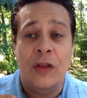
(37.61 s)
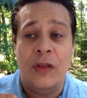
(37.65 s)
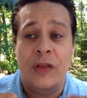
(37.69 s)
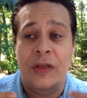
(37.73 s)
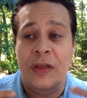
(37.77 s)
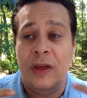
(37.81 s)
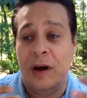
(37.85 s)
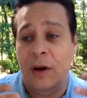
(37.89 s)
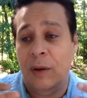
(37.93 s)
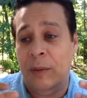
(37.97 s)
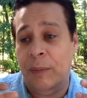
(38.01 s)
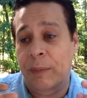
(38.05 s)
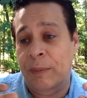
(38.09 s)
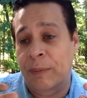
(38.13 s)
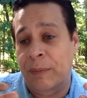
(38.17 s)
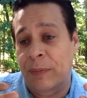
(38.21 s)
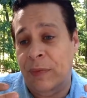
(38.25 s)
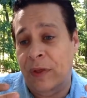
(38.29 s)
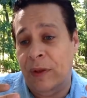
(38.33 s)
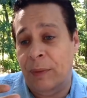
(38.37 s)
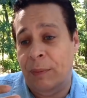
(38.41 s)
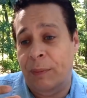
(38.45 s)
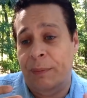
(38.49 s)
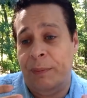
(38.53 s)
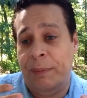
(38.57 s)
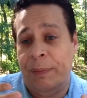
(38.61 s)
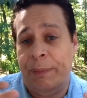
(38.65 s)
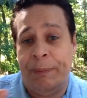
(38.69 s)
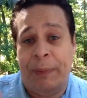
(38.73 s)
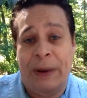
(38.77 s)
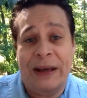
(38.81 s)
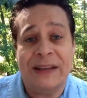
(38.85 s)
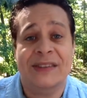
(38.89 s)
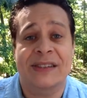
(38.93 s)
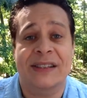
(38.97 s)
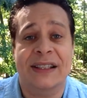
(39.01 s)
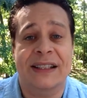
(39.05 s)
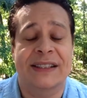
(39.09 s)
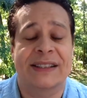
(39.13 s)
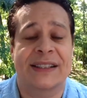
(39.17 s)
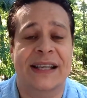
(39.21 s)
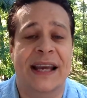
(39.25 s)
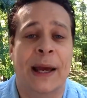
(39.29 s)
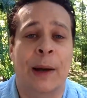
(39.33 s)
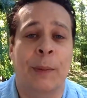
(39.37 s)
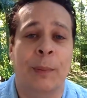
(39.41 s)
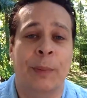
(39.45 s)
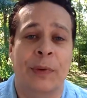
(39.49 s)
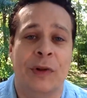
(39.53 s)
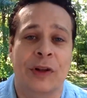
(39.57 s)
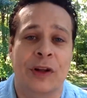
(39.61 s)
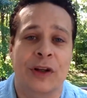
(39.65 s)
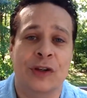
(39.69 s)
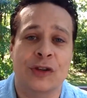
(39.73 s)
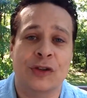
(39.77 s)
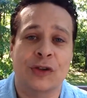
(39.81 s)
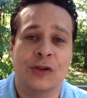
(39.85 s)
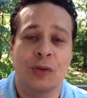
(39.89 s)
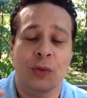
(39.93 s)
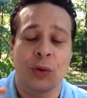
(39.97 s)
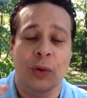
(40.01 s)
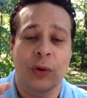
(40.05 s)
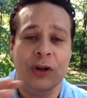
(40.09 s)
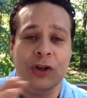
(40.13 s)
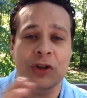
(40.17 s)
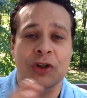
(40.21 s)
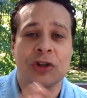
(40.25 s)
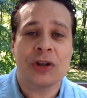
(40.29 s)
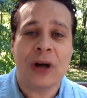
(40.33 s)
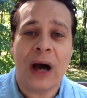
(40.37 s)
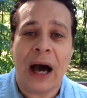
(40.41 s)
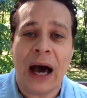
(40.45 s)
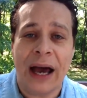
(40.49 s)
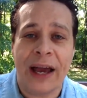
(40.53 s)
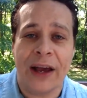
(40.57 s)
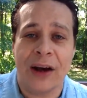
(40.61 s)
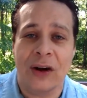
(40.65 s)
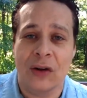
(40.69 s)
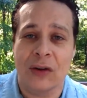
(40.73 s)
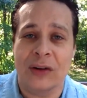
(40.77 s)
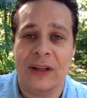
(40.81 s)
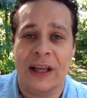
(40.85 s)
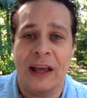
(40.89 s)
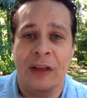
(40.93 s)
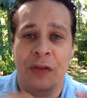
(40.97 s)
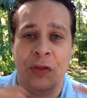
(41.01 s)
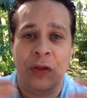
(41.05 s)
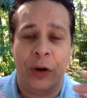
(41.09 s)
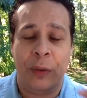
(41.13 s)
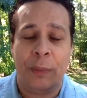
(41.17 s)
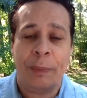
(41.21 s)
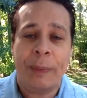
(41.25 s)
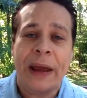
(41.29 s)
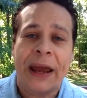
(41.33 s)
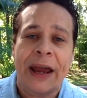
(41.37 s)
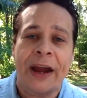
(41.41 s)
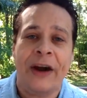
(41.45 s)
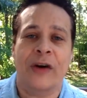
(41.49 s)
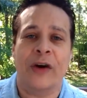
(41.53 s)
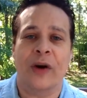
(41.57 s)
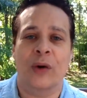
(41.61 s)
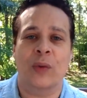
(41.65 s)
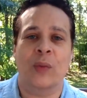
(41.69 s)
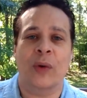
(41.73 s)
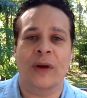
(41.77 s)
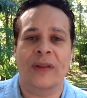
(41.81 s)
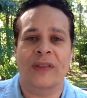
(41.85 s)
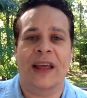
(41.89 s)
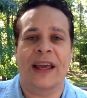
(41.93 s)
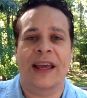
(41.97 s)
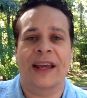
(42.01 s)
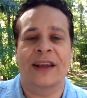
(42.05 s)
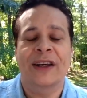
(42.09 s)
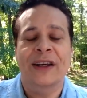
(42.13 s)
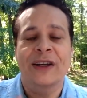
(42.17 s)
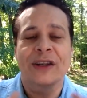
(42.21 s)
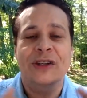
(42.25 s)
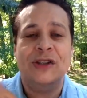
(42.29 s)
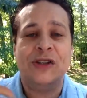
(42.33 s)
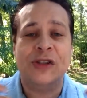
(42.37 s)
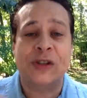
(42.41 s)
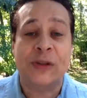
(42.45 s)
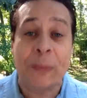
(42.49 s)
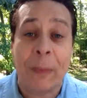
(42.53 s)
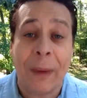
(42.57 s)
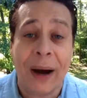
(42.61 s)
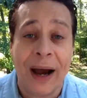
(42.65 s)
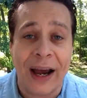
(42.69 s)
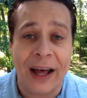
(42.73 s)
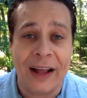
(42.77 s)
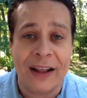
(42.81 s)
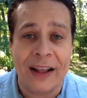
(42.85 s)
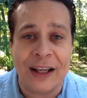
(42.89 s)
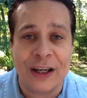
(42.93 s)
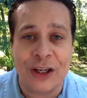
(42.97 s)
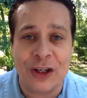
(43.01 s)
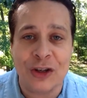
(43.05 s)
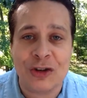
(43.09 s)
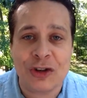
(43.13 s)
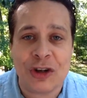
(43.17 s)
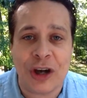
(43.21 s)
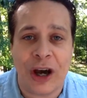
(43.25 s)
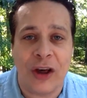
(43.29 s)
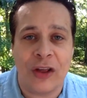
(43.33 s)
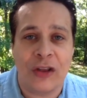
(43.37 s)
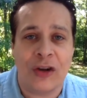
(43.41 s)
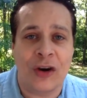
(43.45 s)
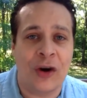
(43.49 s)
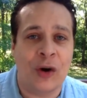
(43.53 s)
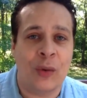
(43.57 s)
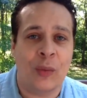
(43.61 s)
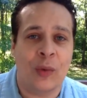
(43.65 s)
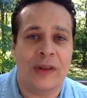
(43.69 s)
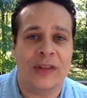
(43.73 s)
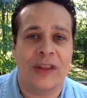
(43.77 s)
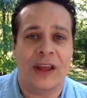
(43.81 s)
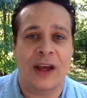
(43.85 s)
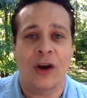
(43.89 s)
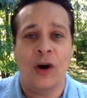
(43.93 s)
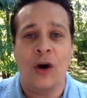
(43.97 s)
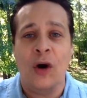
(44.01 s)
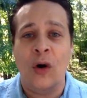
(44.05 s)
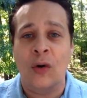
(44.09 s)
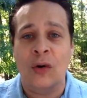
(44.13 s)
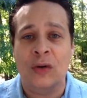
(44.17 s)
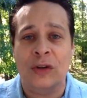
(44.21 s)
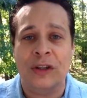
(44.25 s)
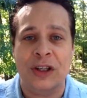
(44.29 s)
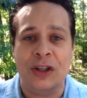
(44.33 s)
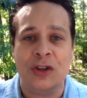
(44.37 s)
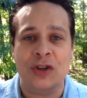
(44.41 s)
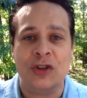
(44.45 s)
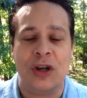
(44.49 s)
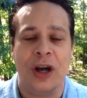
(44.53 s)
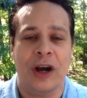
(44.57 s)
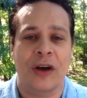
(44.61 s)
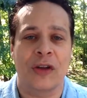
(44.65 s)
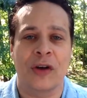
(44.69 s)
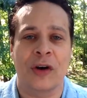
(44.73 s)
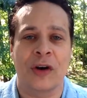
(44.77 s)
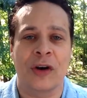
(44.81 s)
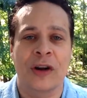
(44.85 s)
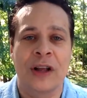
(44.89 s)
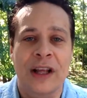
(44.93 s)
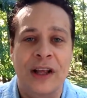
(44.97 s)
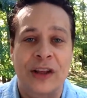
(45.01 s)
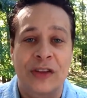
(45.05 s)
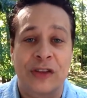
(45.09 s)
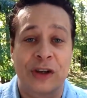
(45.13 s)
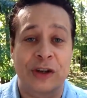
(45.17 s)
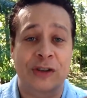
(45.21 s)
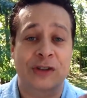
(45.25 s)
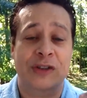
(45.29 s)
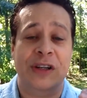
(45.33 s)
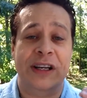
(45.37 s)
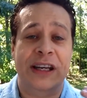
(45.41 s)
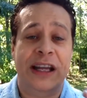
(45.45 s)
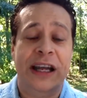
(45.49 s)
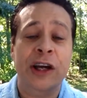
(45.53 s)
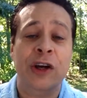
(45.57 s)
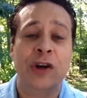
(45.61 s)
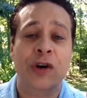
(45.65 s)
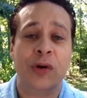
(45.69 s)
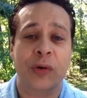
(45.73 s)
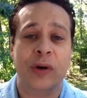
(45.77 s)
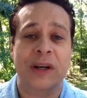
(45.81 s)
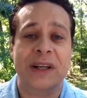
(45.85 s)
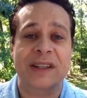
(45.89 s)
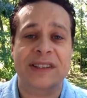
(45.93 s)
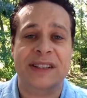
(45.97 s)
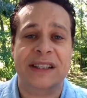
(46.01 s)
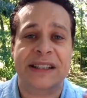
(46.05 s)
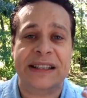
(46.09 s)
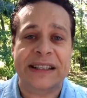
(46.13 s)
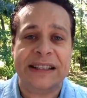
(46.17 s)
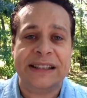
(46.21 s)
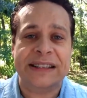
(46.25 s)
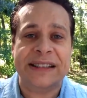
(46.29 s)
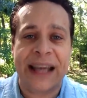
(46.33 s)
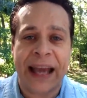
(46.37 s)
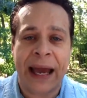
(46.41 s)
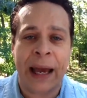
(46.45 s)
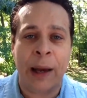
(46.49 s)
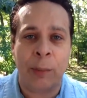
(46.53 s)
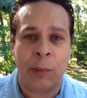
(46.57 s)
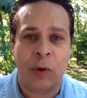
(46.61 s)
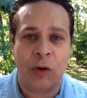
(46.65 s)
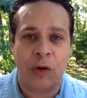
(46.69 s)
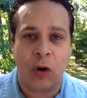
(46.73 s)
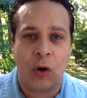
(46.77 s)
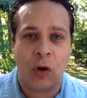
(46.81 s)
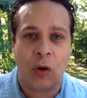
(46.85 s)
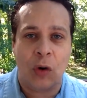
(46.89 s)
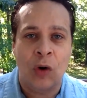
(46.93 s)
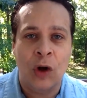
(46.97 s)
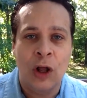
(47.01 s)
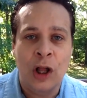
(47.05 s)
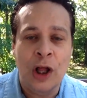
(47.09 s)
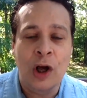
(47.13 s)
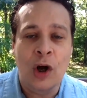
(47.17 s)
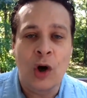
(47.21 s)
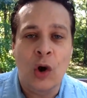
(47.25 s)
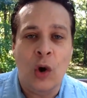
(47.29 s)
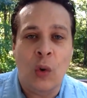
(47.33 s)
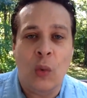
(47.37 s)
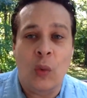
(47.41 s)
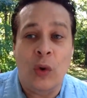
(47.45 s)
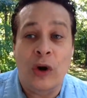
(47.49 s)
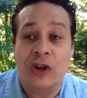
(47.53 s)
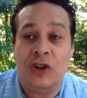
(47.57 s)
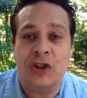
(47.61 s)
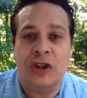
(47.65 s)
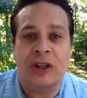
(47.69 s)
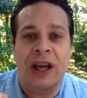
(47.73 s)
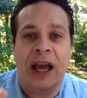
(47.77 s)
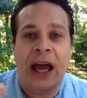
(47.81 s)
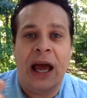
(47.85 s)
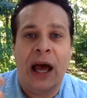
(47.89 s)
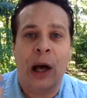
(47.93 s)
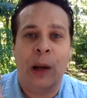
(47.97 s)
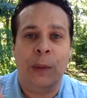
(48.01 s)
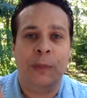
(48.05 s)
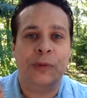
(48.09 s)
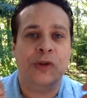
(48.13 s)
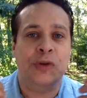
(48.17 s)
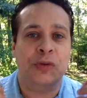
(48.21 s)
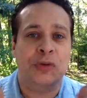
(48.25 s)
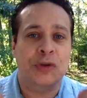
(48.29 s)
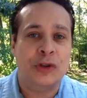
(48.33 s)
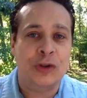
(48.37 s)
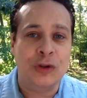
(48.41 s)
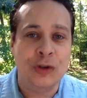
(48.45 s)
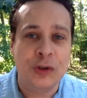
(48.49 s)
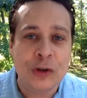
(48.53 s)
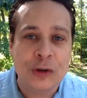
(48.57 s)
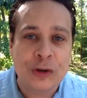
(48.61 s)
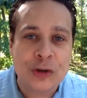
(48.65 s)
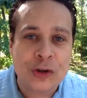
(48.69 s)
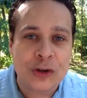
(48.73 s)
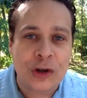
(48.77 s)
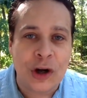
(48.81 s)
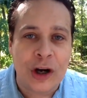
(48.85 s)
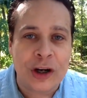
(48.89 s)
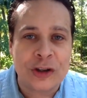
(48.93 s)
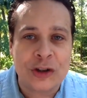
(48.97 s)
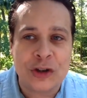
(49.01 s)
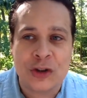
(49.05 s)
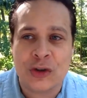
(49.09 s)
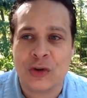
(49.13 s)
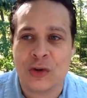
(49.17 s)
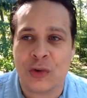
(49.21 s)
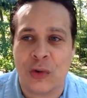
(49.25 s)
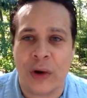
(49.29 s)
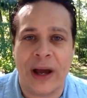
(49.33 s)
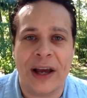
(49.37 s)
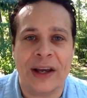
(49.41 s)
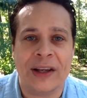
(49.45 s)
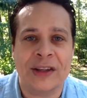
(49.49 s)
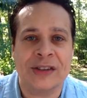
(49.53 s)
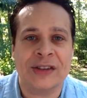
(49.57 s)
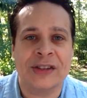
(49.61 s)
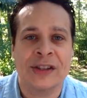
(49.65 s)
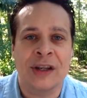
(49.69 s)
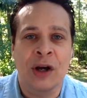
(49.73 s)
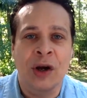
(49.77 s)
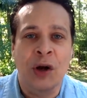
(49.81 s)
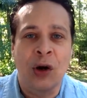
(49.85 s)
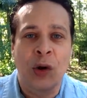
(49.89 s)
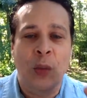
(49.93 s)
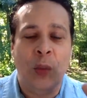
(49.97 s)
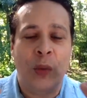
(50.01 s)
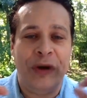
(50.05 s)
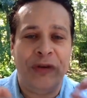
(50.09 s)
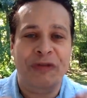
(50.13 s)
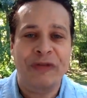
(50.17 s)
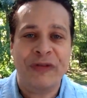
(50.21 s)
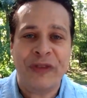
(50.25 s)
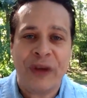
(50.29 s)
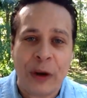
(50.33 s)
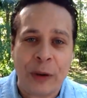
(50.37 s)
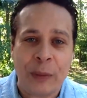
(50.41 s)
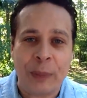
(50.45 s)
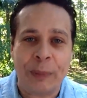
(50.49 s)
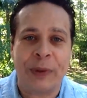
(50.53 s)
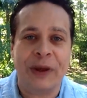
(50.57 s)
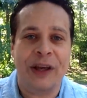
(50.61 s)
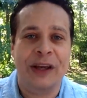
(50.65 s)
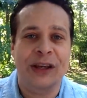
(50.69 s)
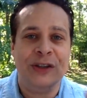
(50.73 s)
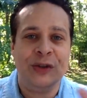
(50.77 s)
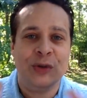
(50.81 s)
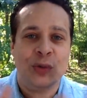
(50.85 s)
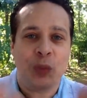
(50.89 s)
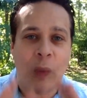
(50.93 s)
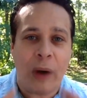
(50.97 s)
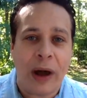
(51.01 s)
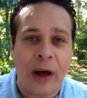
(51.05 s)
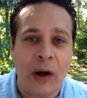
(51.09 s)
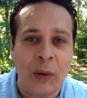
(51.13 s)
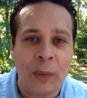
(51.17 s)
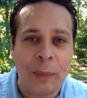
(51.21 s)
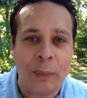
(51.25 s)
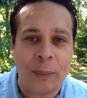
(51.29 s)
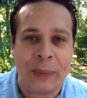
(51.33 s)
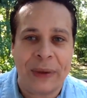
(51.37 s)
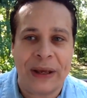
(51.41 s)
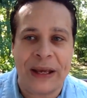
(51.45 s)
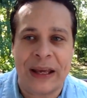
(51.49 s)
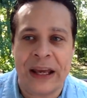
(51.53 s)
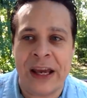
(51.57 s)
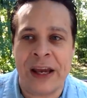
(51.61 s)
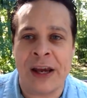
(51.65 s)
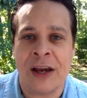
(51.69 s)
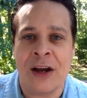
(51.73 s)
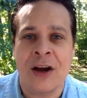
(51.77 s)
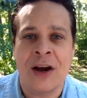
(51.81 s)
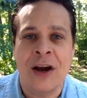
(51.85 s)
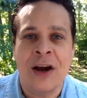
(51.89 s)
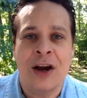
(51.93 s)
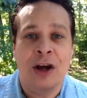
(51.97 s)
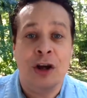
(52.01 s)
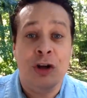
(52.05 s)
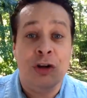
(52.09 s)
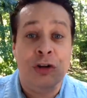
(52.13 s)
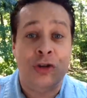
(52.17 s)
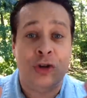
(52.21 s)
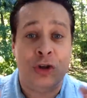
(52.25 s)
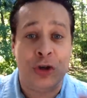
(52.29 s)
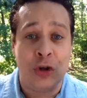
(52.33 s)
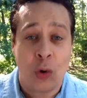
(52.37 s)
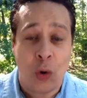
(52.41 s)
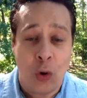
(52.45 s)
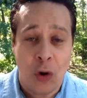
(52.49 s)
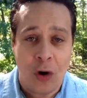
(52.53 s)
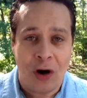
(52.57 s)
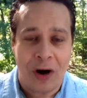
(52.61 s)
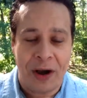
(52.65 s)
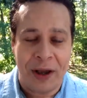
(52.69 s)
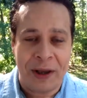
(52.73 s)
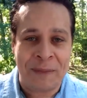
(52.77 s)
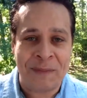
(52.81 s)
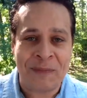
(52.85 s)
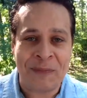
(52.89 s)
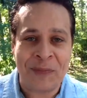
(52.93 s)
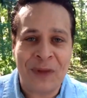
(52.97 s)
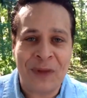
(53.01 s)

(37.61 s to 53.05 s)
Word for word: the the best example is through a child and their parent when they smile at each other when they hold each other there's an increase in this chemical which helps reduce our stress we feel peace well-being joy